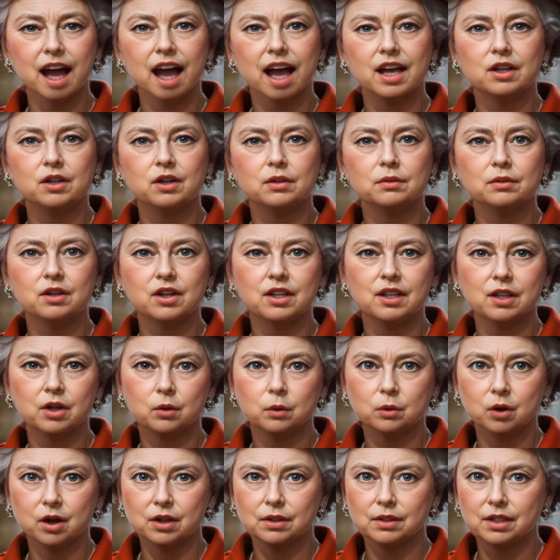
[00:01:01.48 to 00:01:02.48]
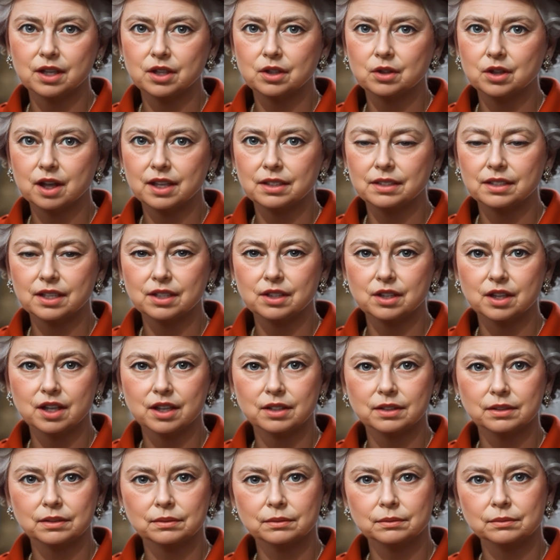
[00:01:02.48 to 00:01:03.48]
I traverse a world in
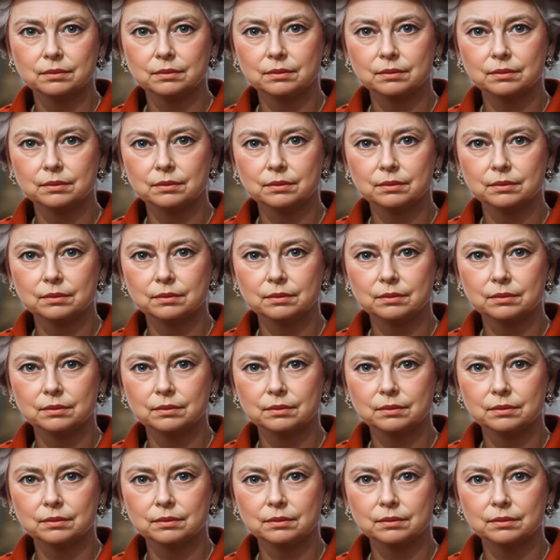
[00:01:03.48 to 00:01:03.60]
transition.